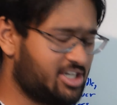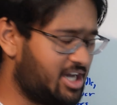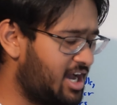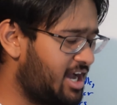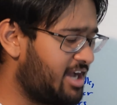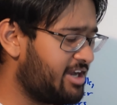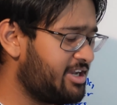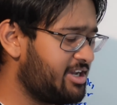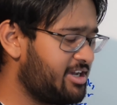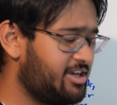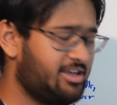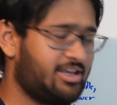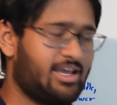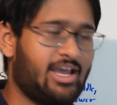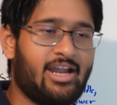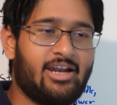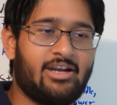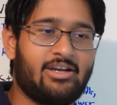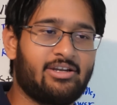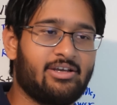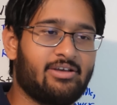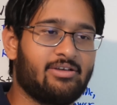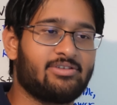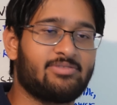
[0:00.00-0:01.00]
Arya
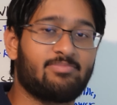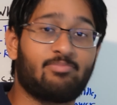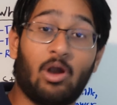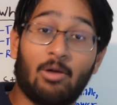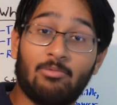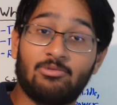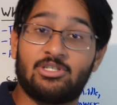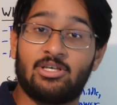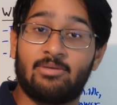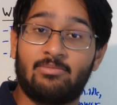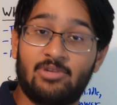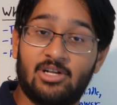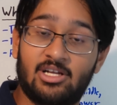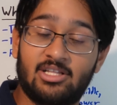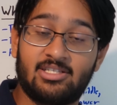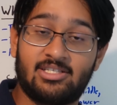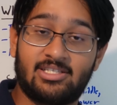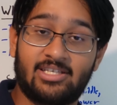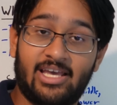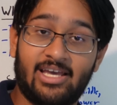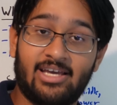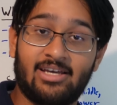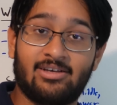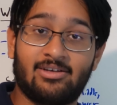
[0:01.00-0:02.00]
and Prabhsimran
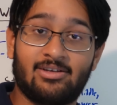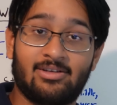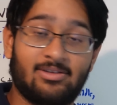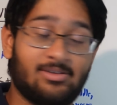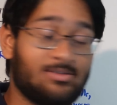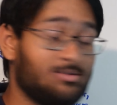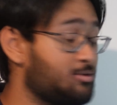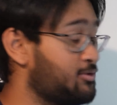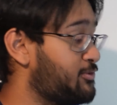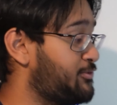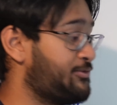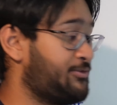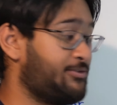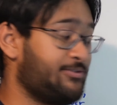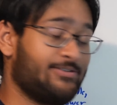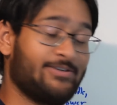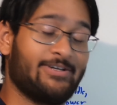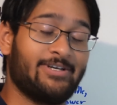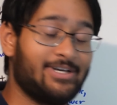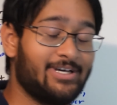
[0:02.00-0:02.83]
Singh, oof.